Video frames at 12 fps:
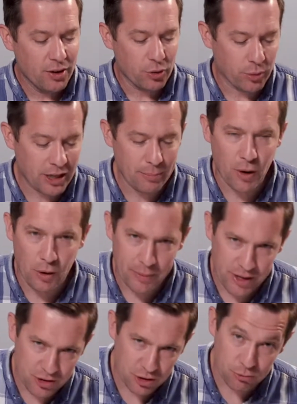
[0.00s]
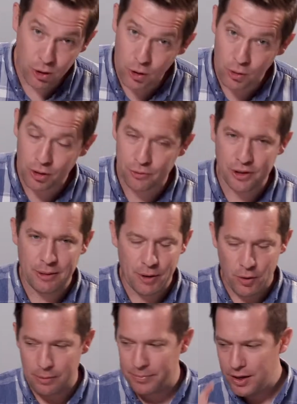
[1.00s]
Rehoboam. Here's the role of
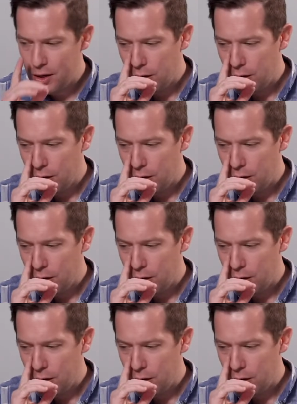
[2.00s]
Rehoboam.